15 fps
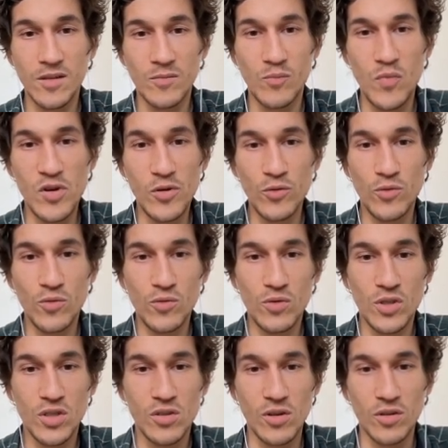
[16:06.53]
Blue
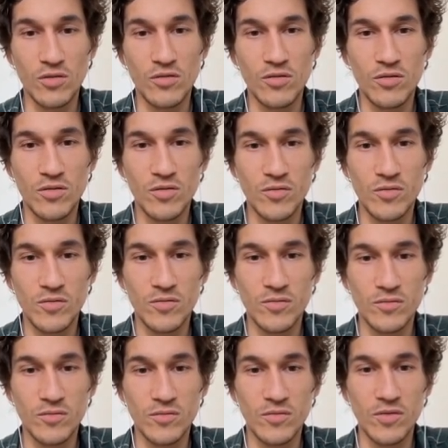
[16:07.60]
is not
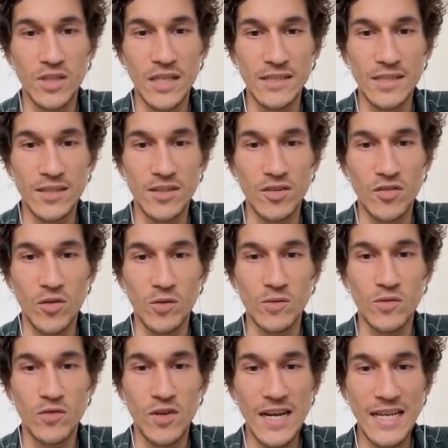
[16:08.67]
getting the road,
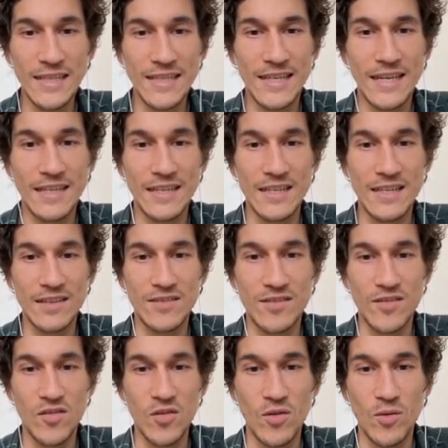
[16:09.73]
red can get the
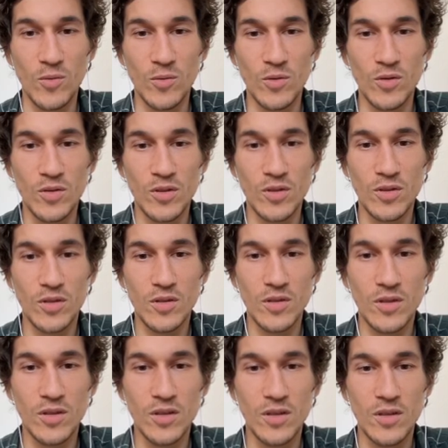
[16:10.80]
road,
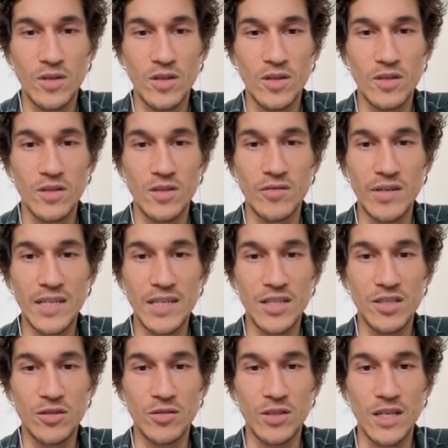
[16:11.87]
green
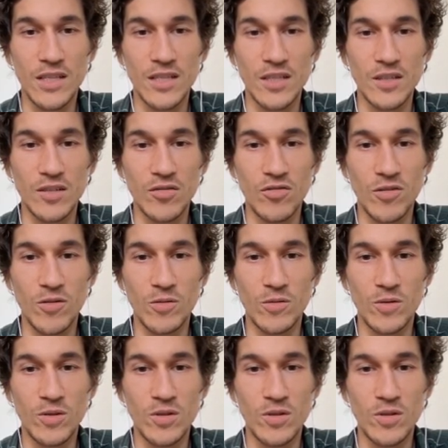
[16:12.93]
is not getting the road,